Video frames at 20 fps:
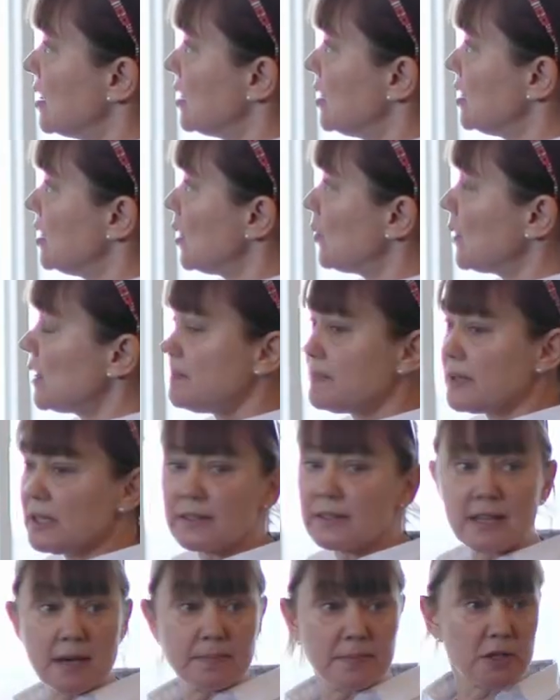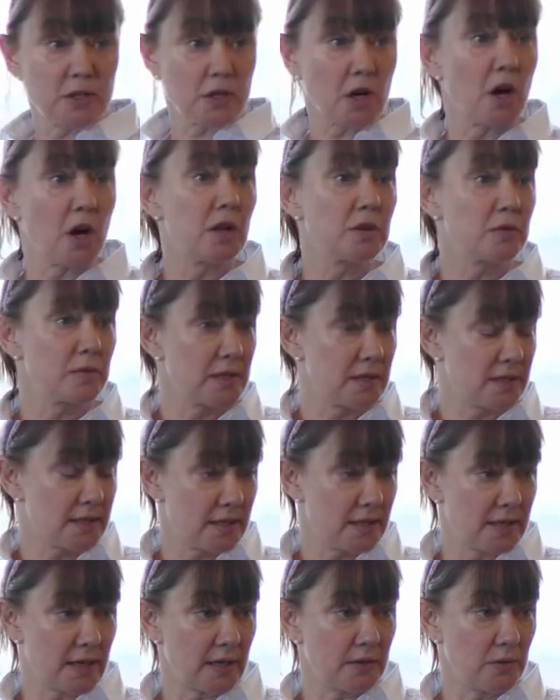no one built up a tolerance
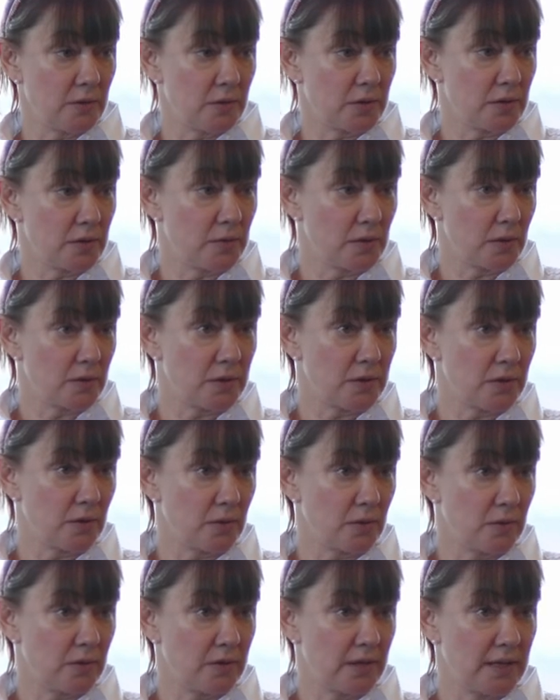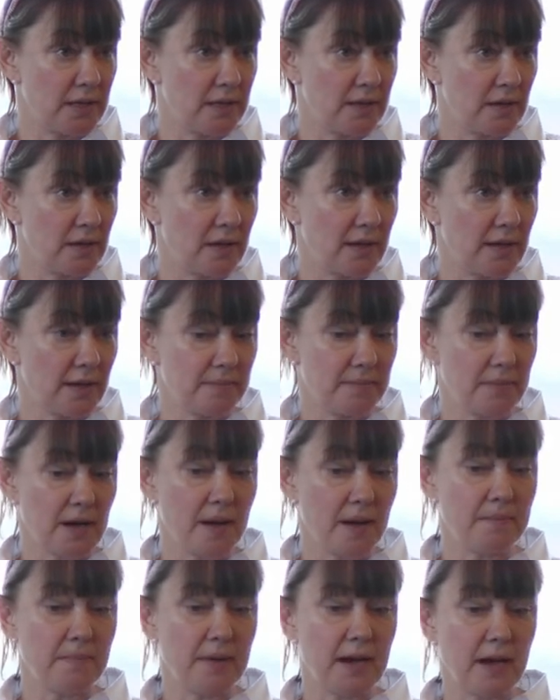to Yanhusuo. So the
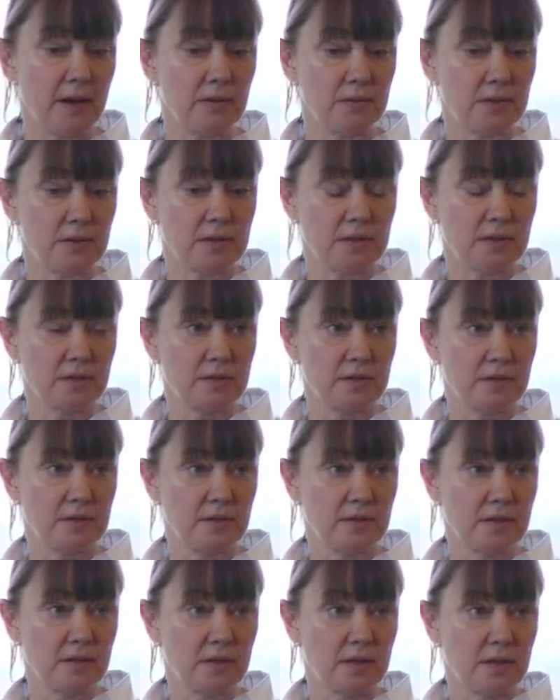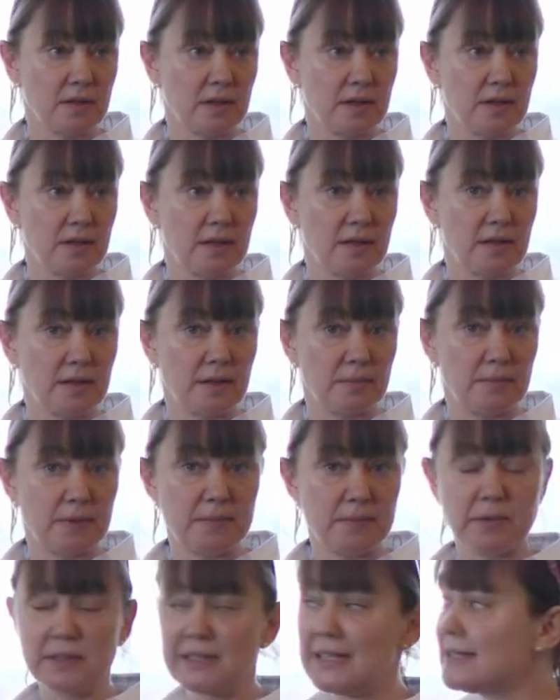amount that
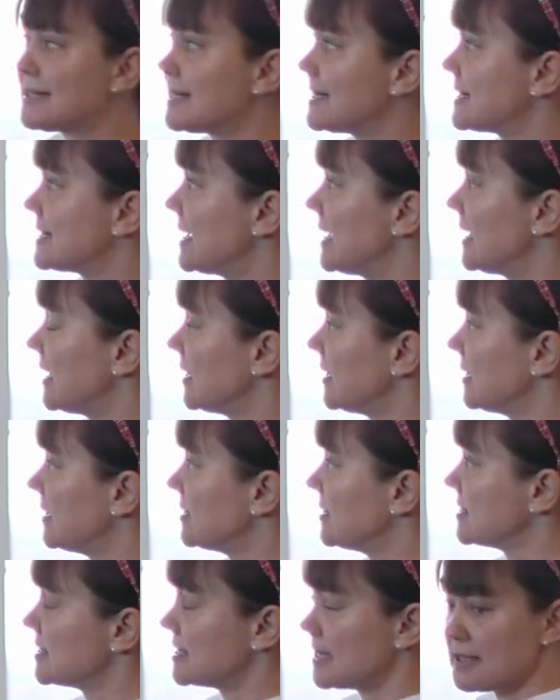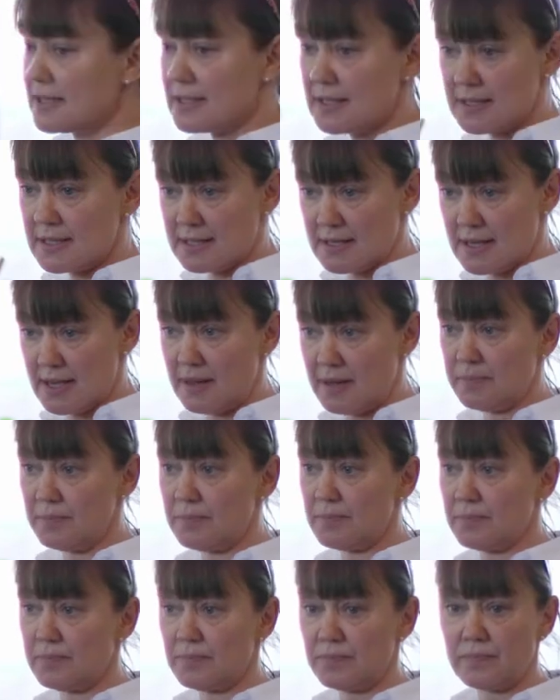people need to take stays the same
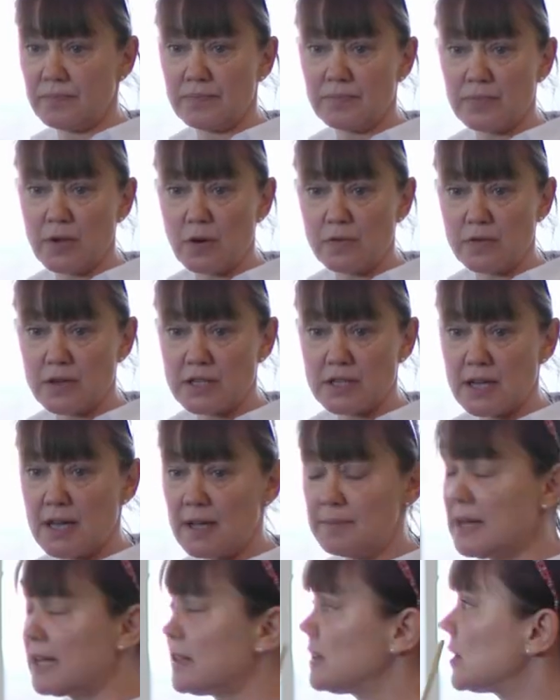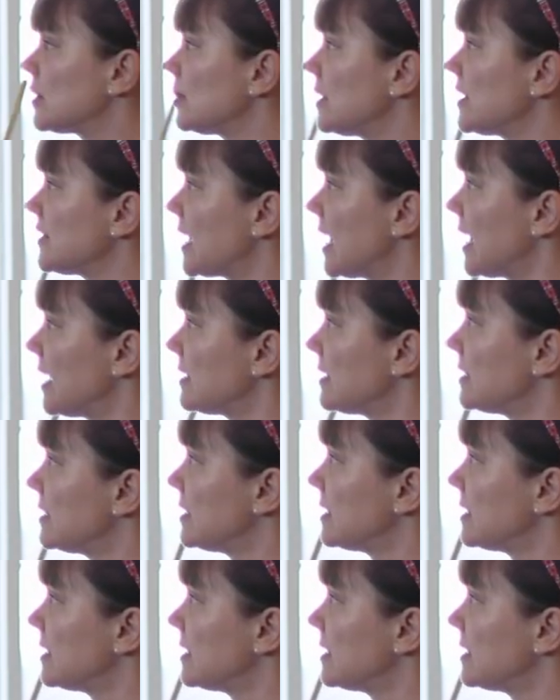over time. And not only that,